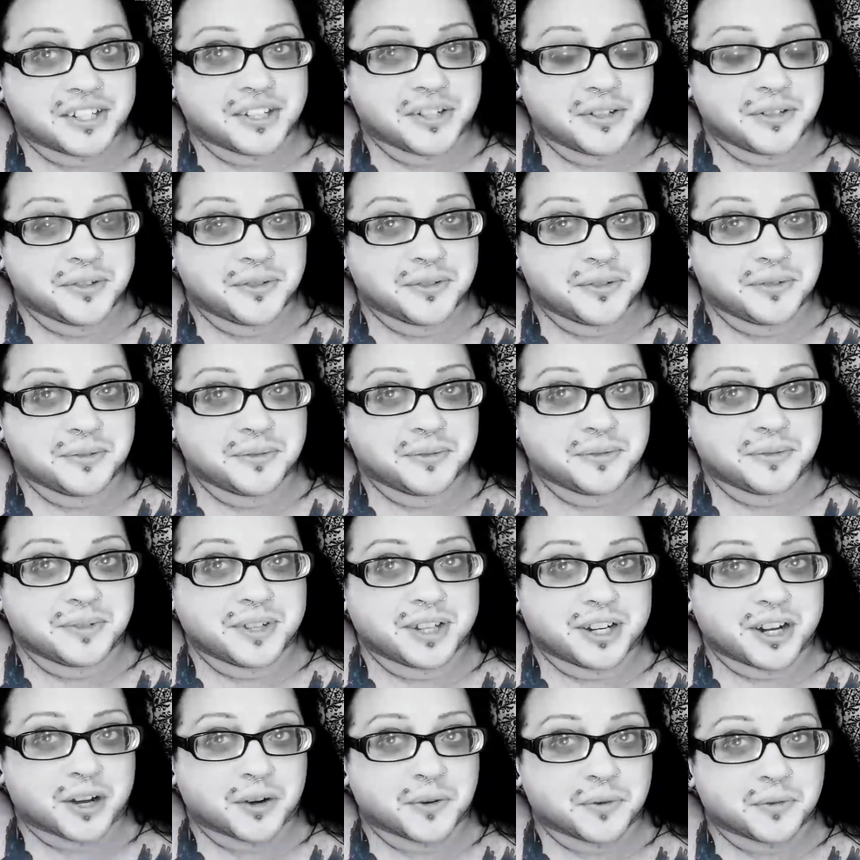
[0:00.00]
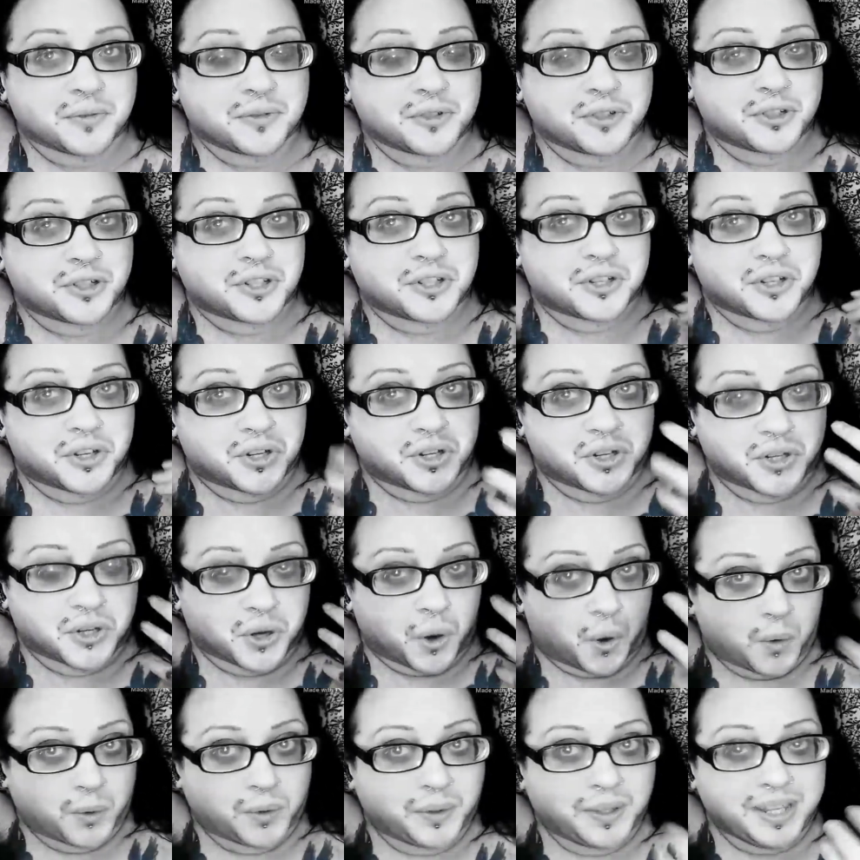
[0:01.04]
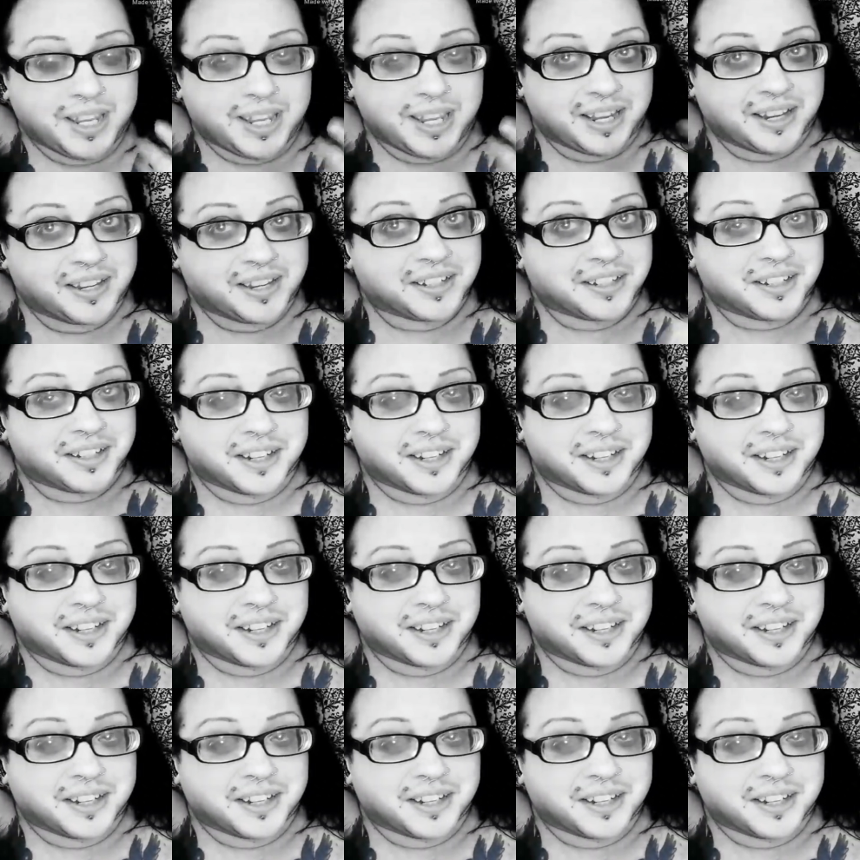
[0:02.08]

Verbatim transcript: who, you know, totally,